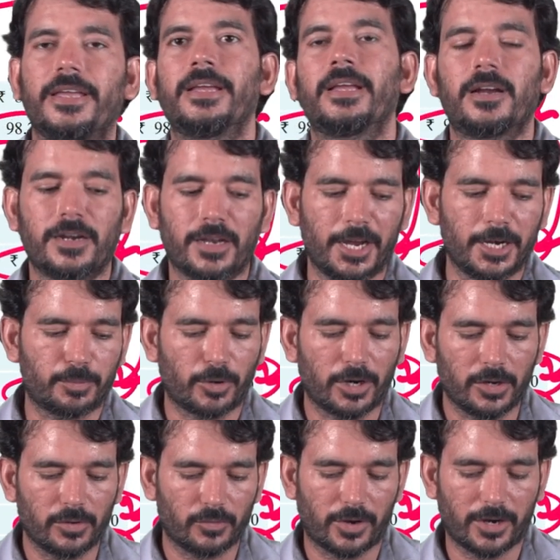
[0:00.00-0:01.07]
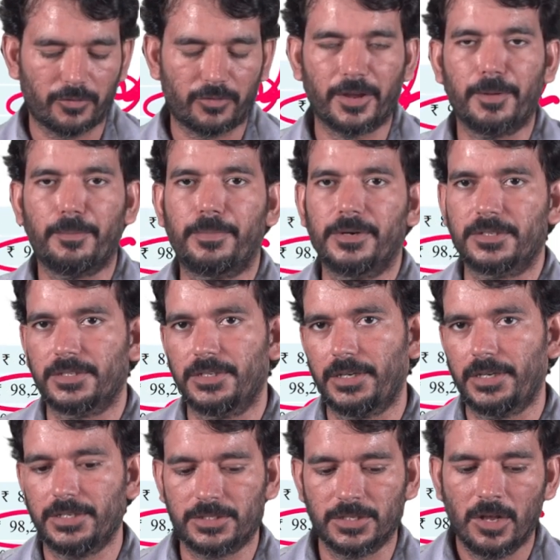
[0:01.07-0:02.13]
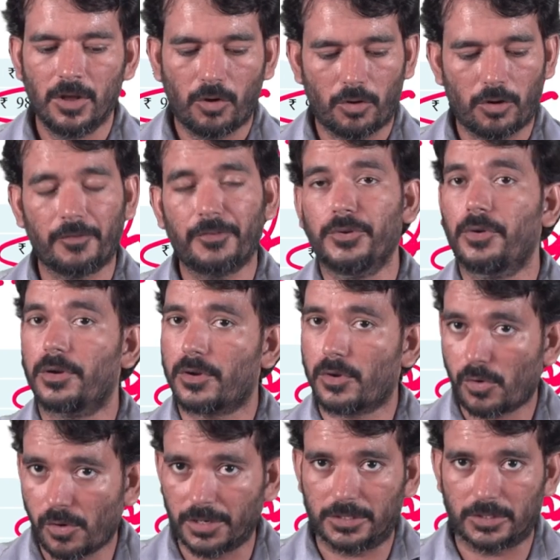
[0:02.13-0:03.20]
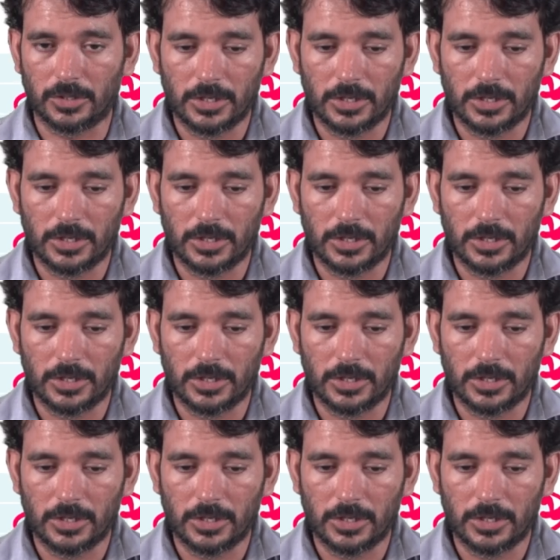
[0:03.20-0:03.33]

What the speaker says: incurred 8.15% of your cost.